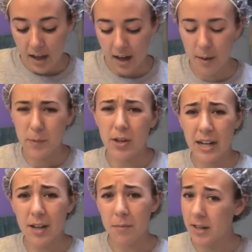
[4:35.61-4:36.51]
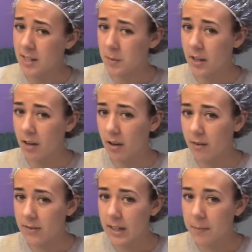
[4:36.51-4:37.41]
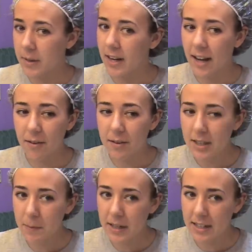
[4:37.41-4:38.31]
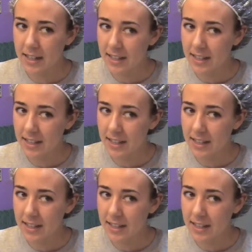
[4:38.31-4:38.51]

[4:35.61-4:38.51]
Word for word: Um, your hair might smell like coffee, but I don't really mind it.